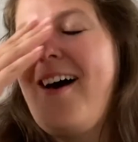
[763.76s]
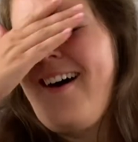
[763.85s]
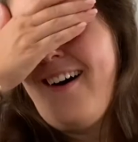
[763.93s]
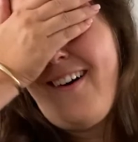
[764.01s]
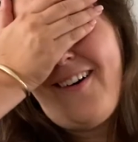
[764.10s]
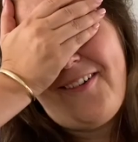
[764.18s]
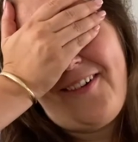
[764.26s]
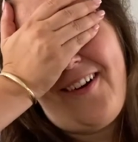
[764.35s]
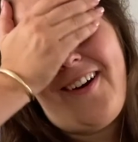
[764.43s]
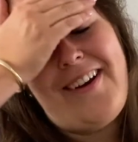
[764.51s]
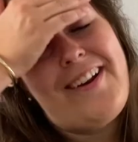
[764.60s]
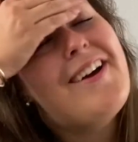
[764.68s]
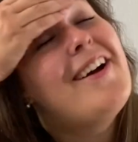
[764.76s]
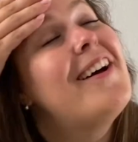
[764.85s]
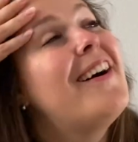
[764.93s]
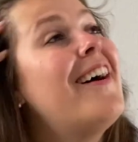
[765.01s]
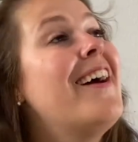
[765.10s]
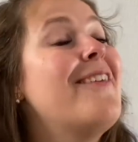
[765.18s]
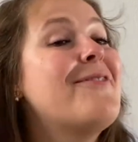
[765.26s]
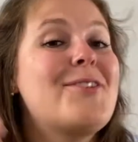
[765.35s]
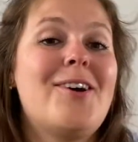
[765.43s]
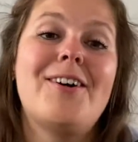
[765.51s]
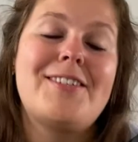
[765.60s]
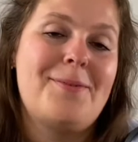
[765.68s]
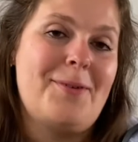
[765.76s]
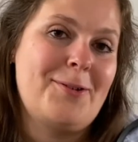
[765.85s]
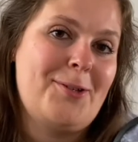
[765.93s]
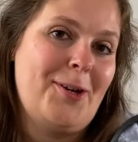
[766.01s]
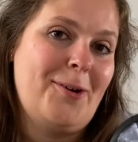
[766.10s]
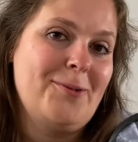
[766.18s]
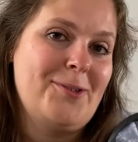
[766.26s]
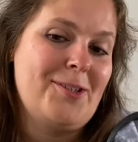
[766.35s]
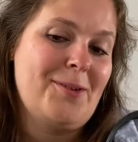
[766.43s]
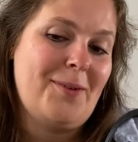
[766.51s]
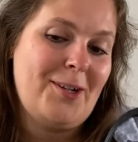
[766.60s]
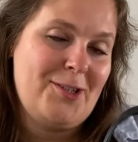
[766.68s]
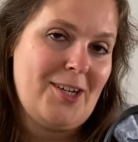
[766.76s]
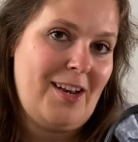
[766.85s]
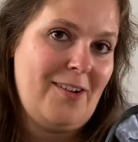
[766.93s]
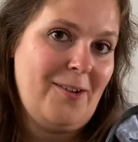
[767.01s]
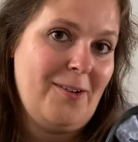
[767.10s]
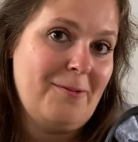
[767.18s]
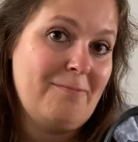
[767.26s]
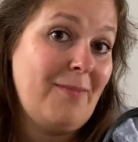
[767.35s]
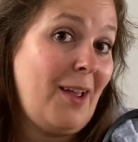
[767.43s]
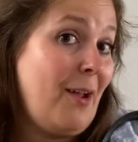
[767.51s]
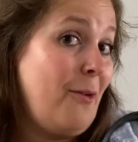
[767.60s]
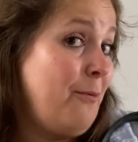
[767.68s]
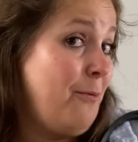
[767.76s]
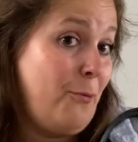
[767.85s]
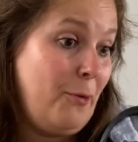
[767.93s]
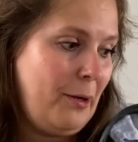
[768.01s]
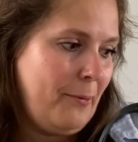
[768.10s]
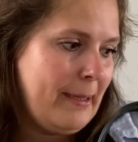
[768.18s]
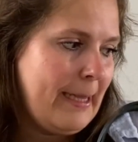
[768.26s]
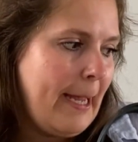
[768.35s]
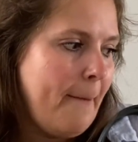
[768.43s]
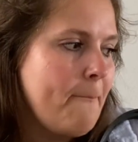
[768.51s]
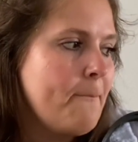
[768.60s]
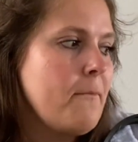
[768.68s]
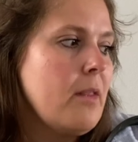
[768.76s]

oh God, I have talked about totes on my channel frequently,